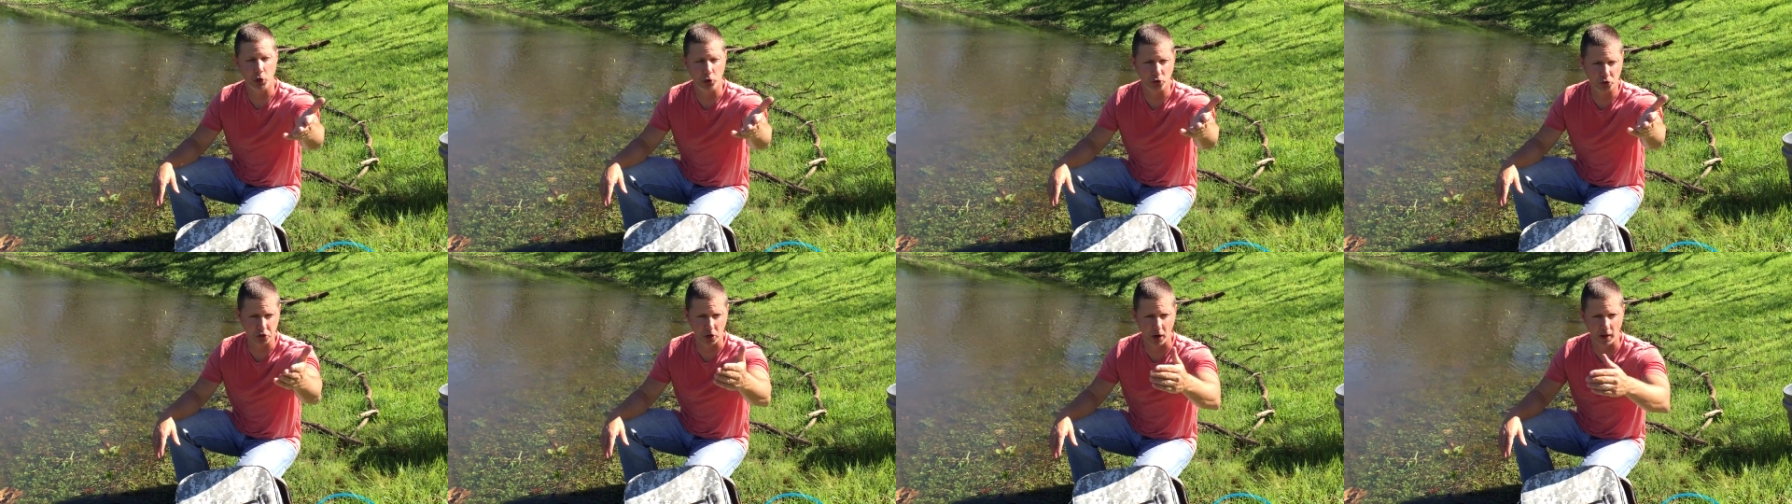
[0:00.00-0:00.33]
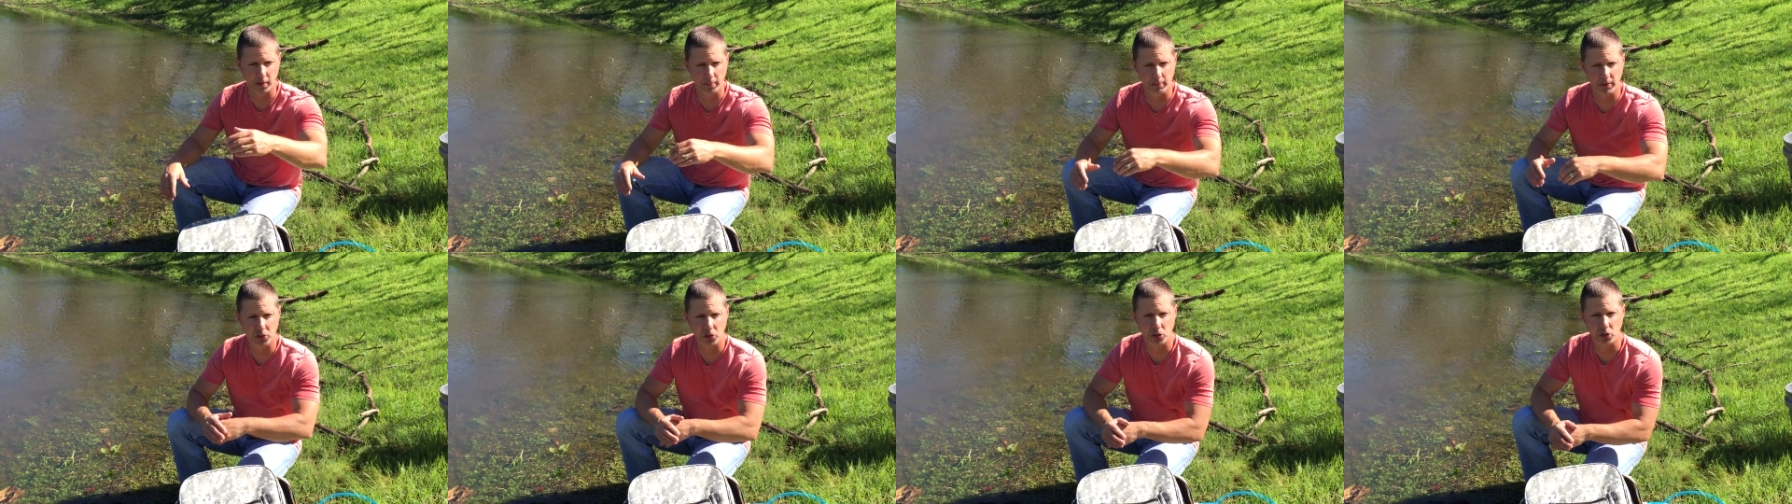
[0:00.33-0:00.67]
you saw
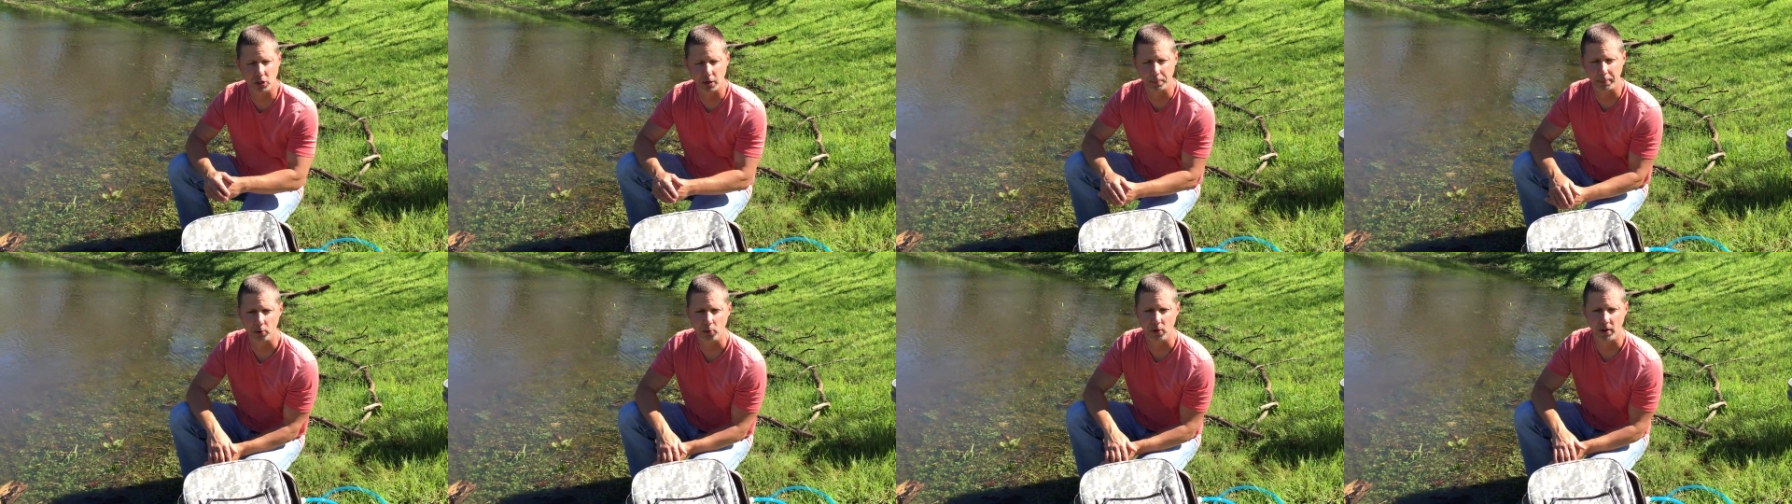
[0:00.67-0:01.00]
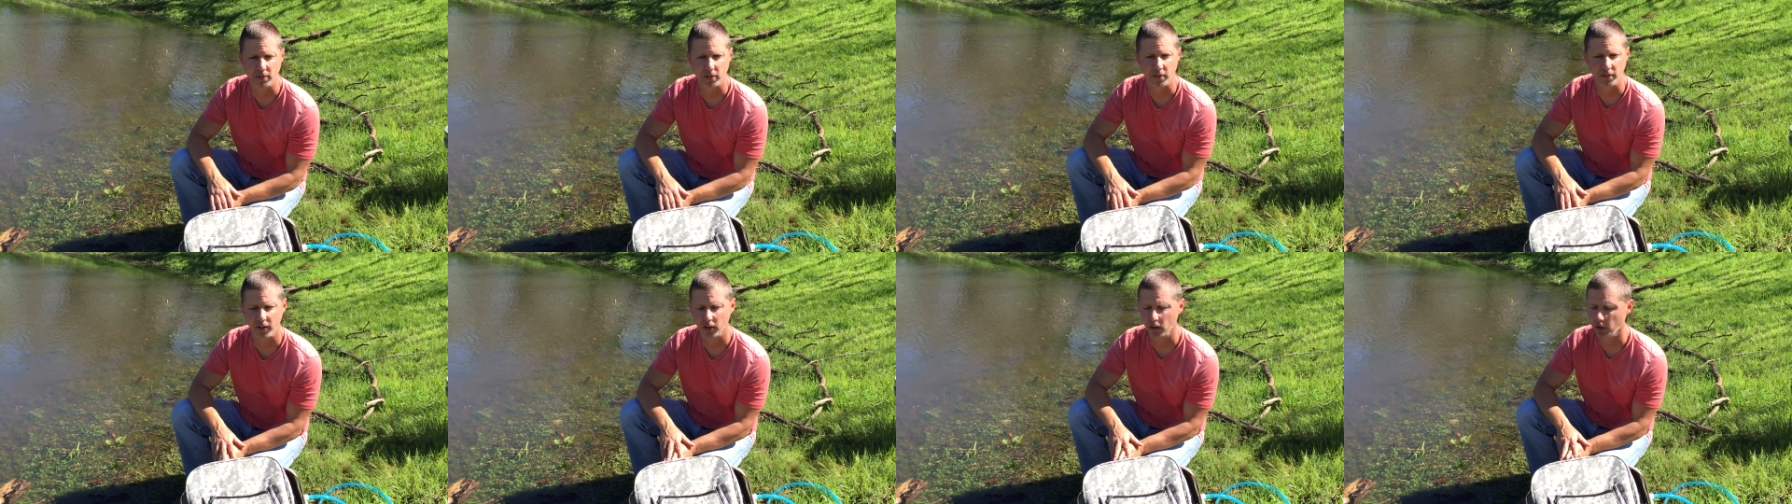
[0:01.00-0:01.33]
the Mississippi
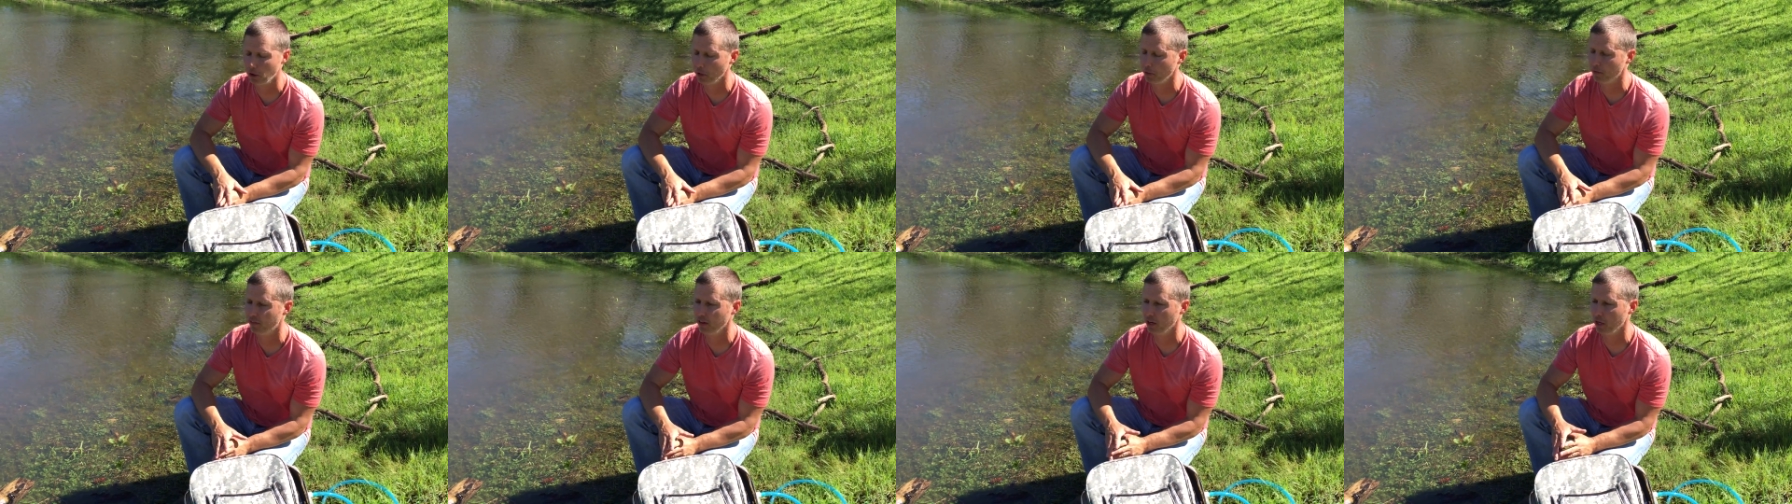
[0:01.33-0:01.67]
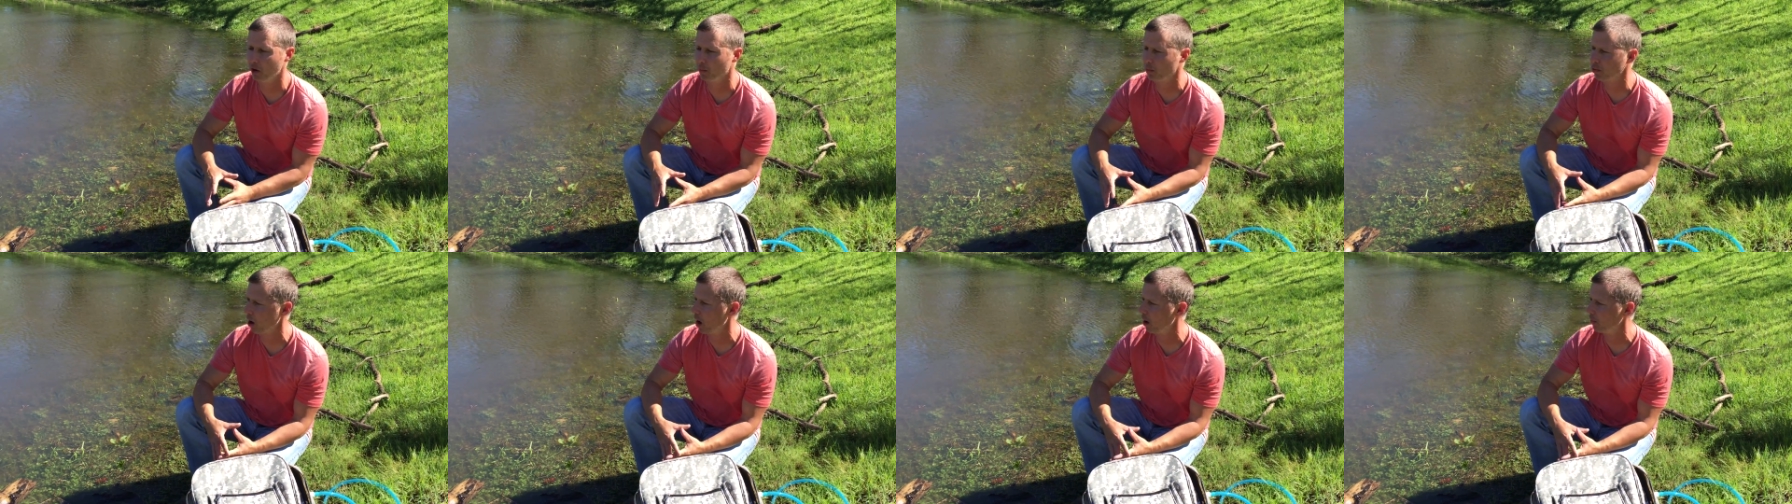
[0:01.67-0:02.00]
River
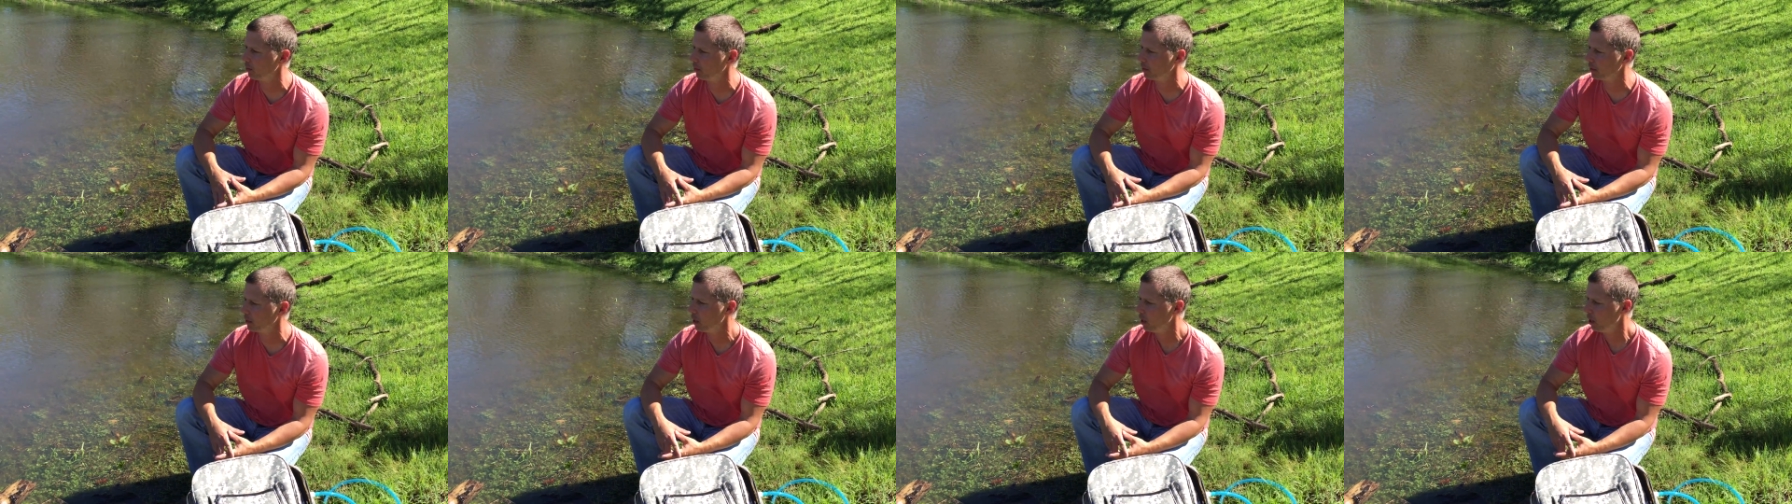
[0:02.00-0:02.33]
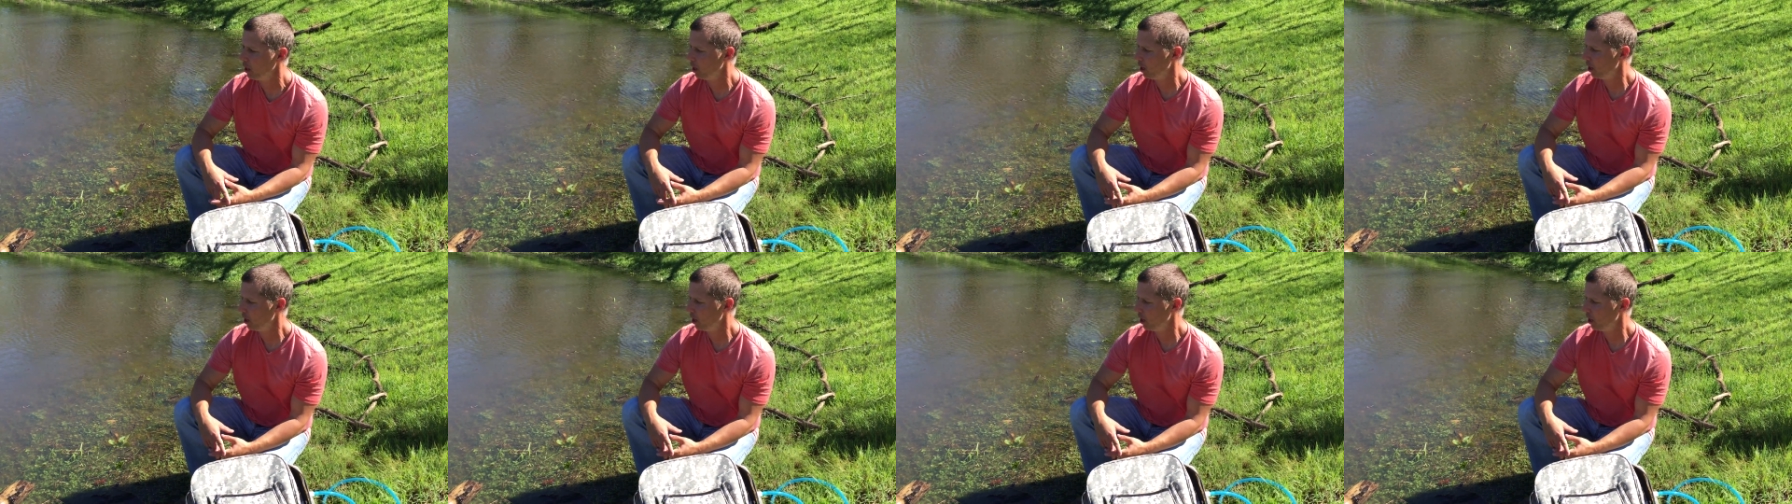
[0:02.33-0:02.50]
video probably,